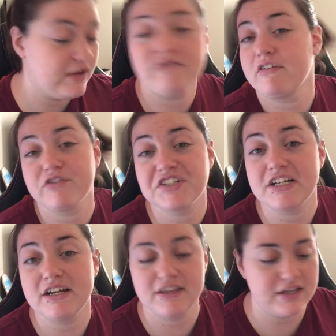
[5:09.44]
I've never seen
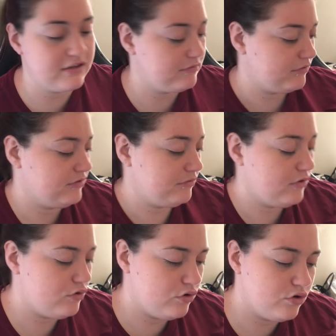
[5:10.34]
anything.
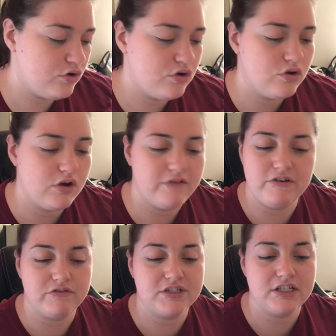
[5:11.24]
I've
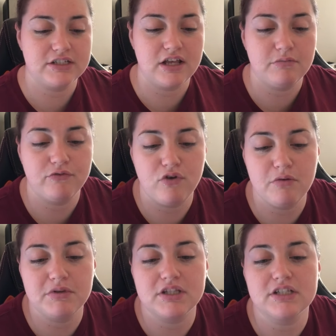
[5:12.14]
never seen this color before,
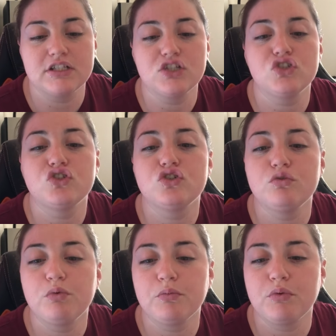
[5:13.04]
but this is
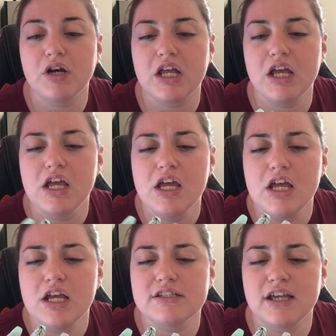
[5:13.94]
super pretty.
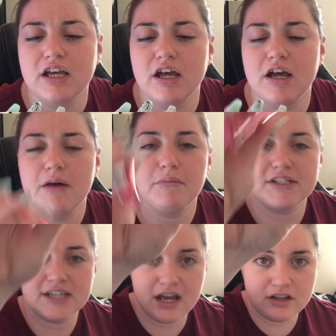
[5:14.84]
It's like a
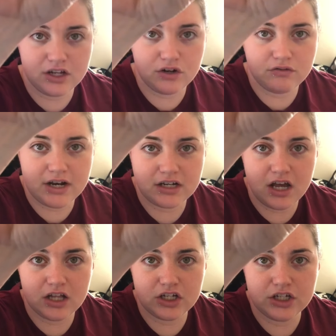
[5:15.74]
metallic red
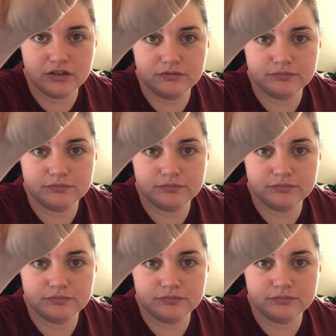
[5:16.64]
color.